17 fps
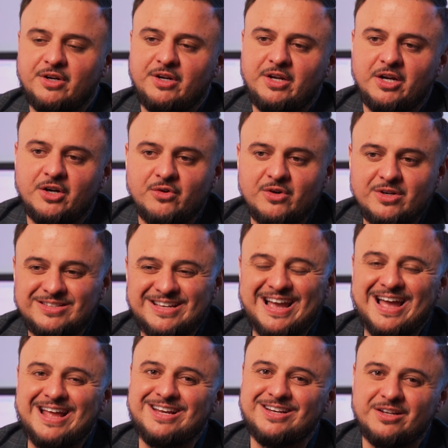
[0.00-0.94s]
you're going to increase
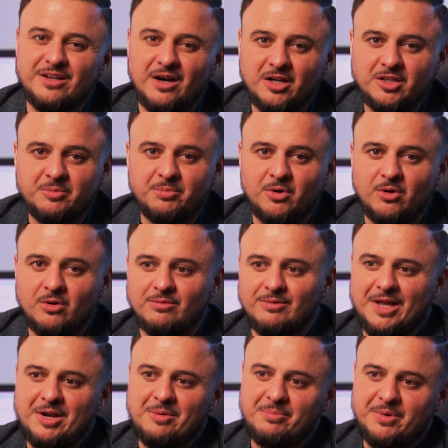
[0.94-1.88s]
any deductible,
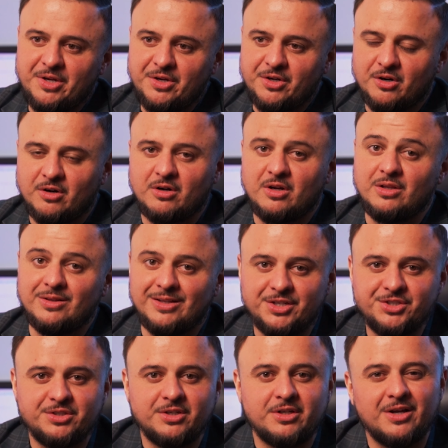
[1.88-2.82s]
let it be your
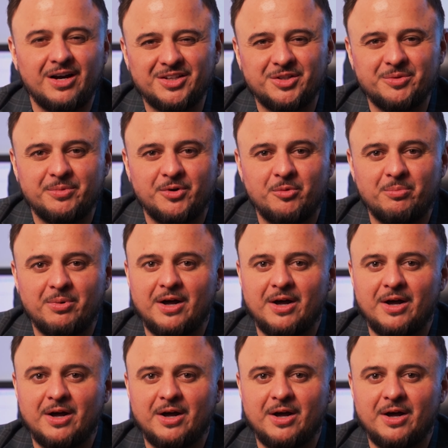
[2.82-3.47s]
collision deductible.